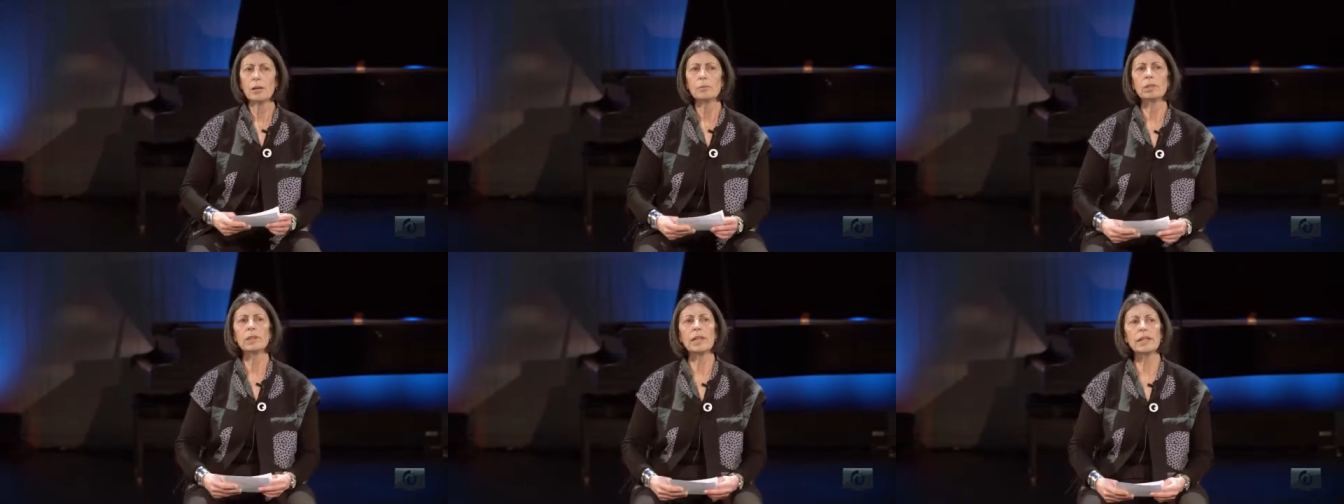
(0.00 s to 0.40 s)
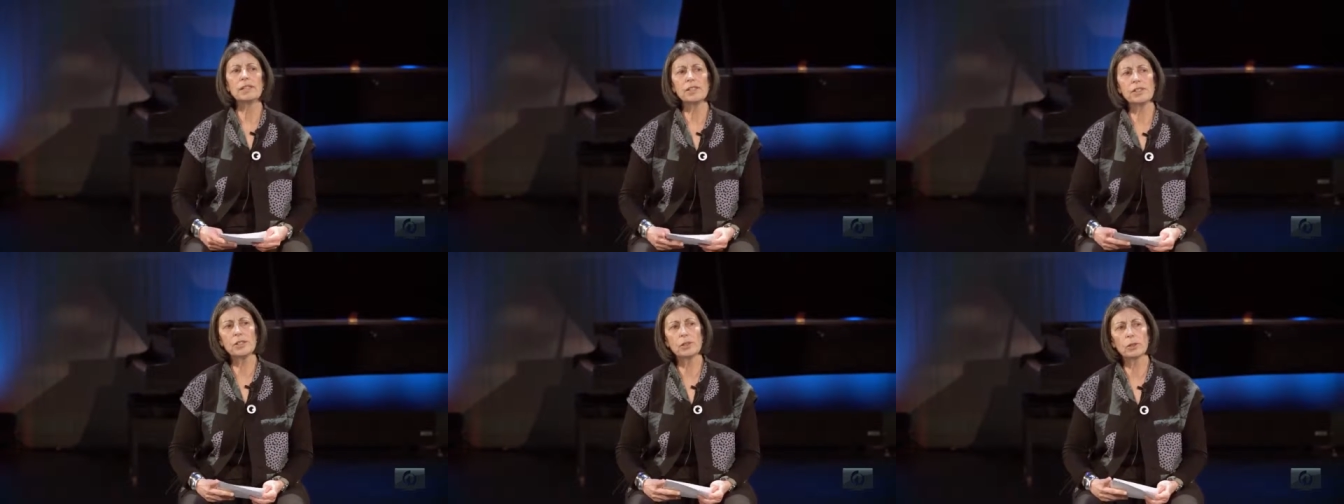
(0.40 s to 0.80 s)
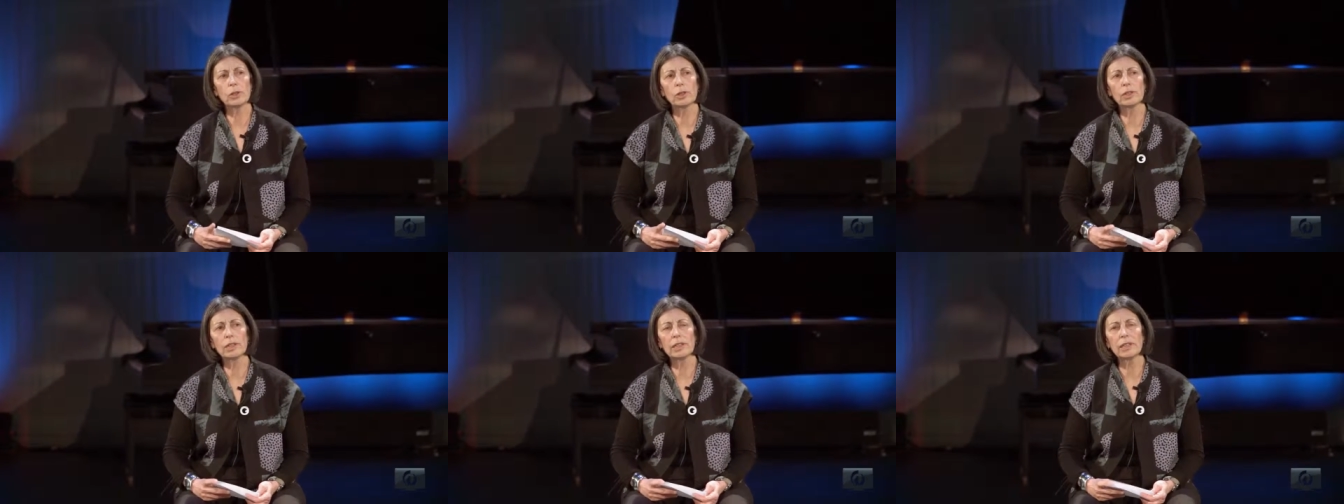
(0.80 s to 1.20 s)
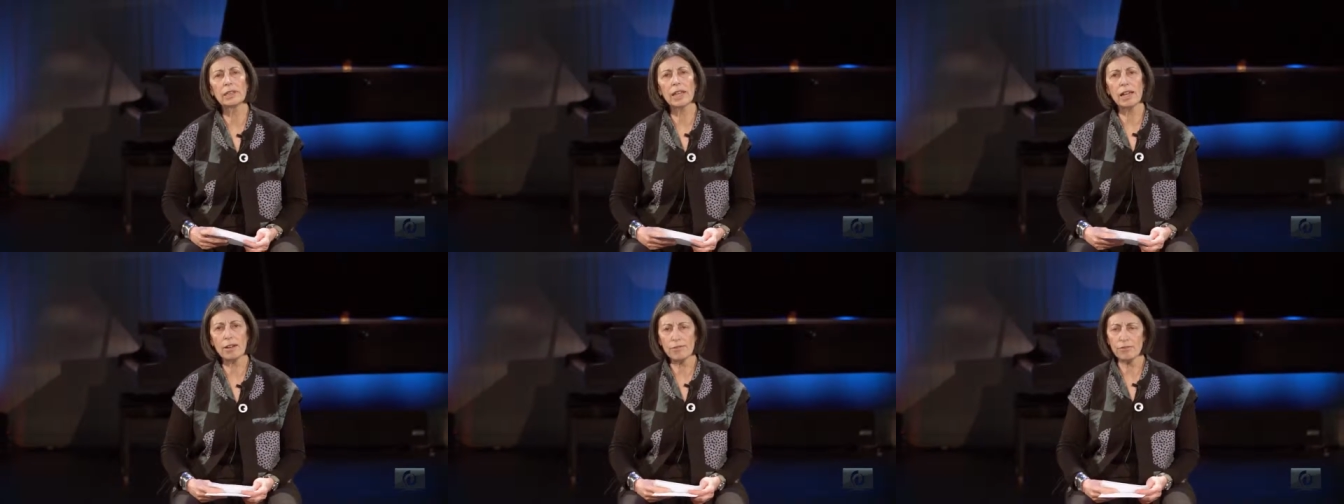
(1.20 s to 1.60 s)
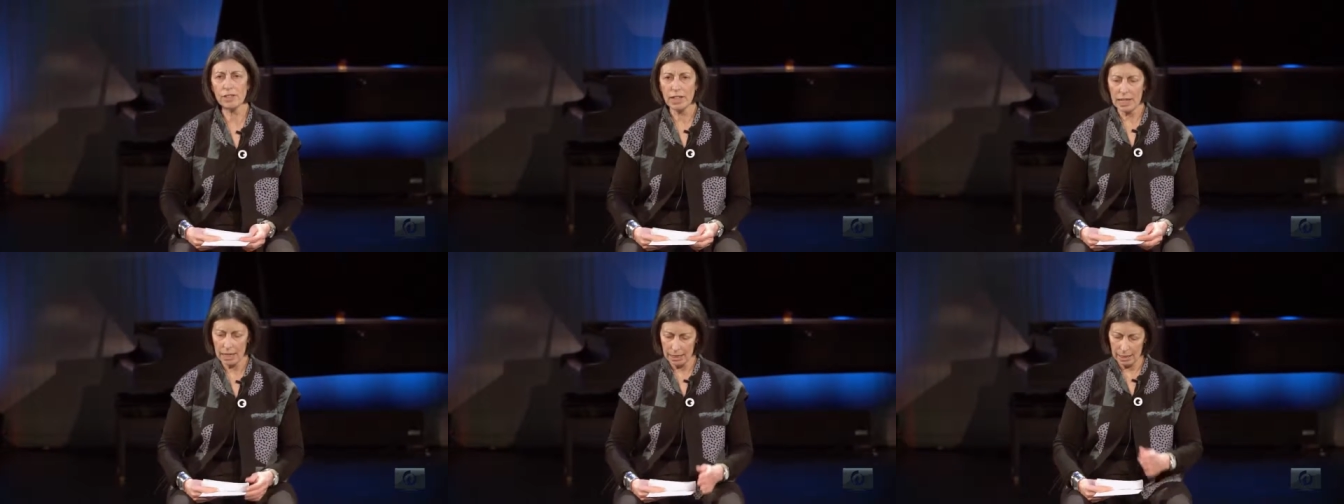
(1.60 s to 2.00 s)
Place your left
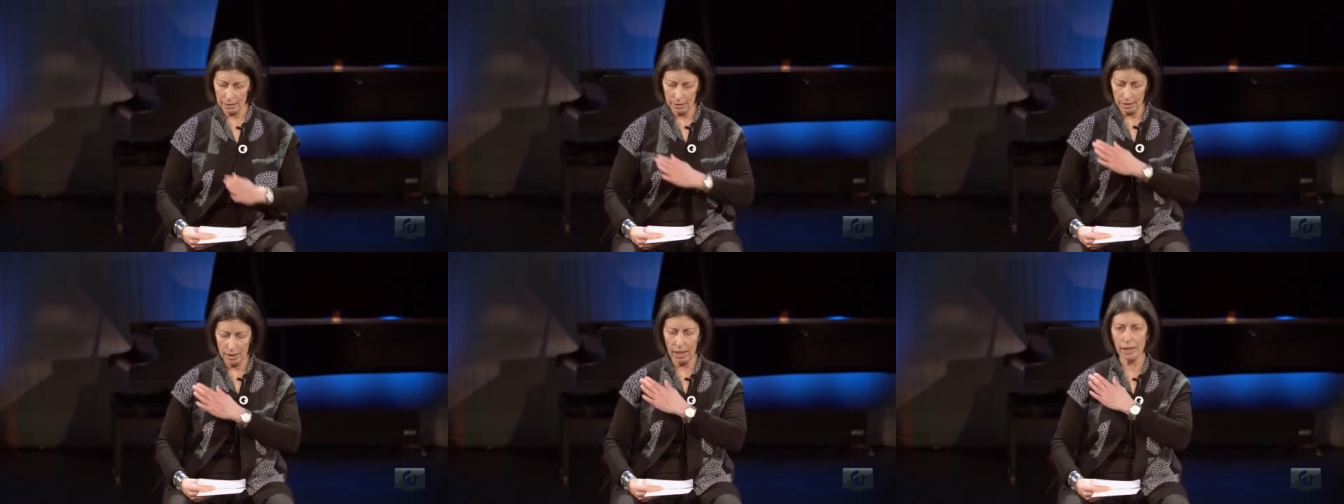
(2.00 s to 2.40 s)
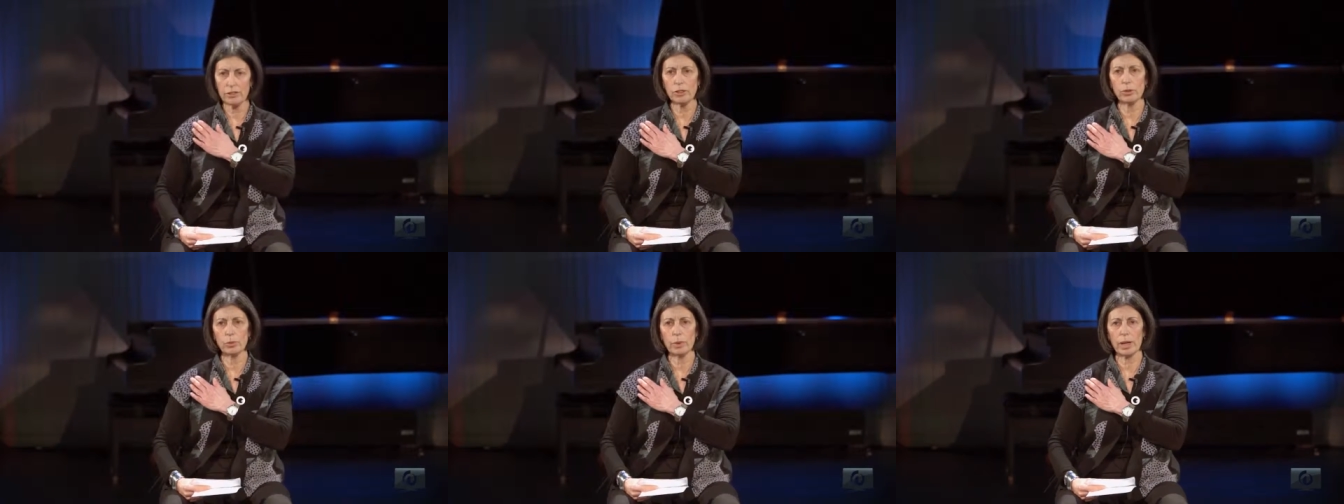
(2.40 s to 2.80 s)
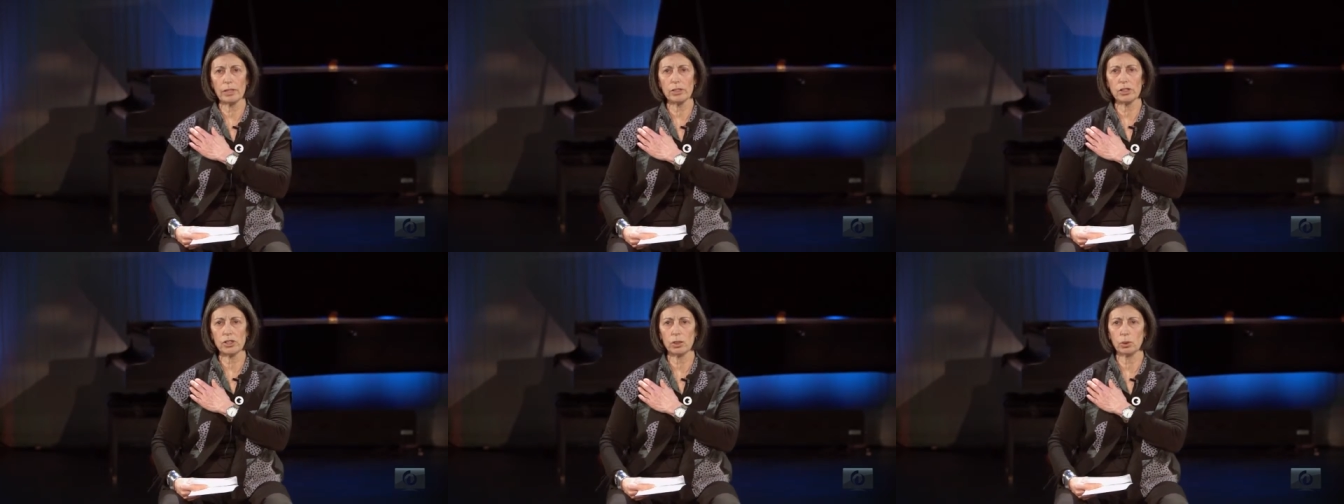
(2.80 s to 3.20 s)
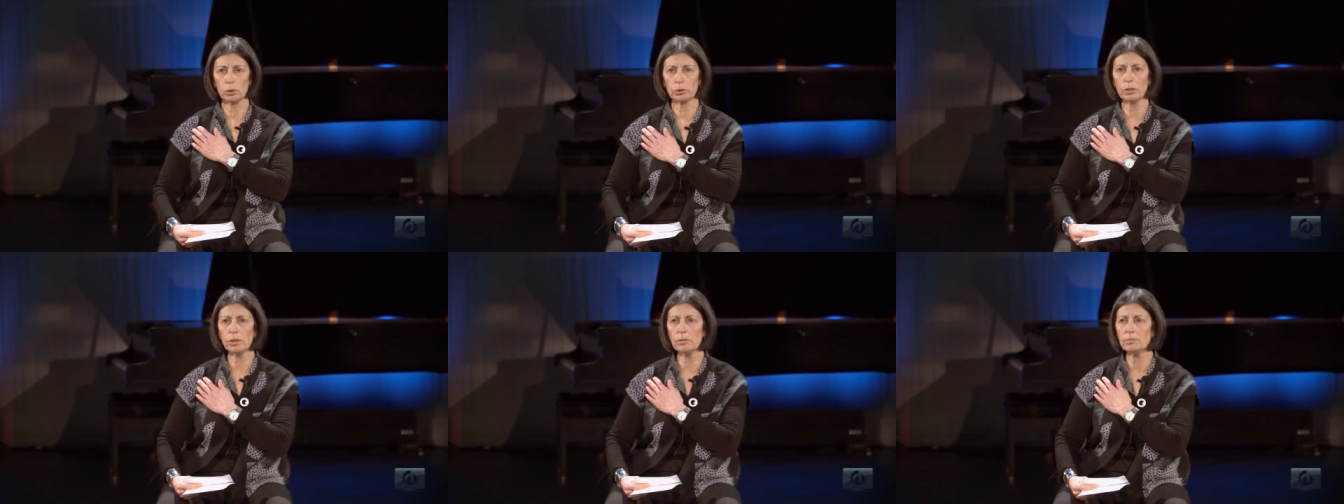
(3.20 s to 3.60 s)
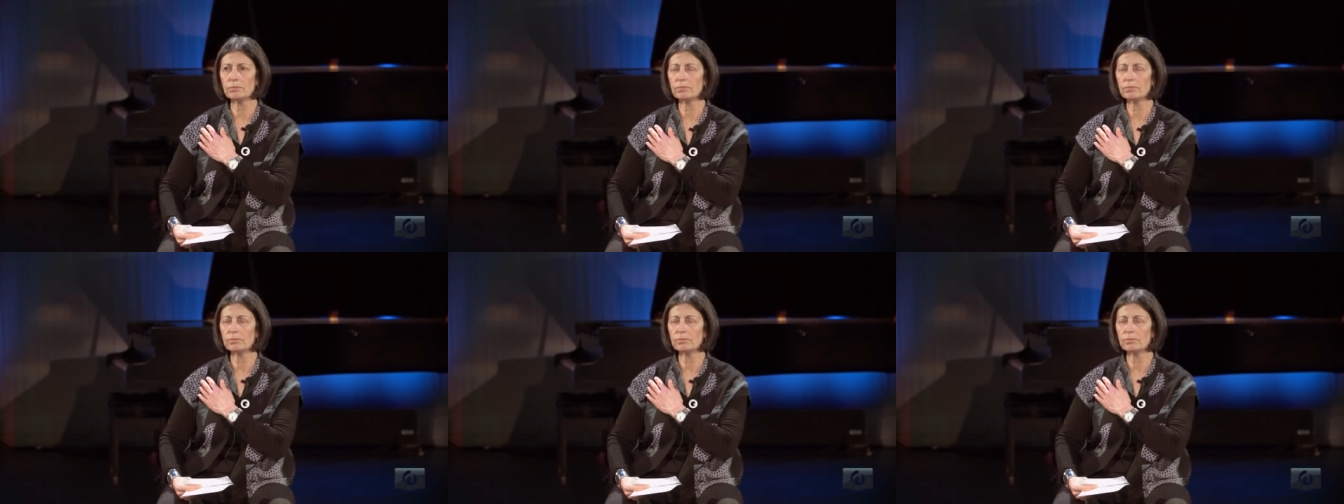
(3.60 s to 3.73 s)
hand on your right shoulder.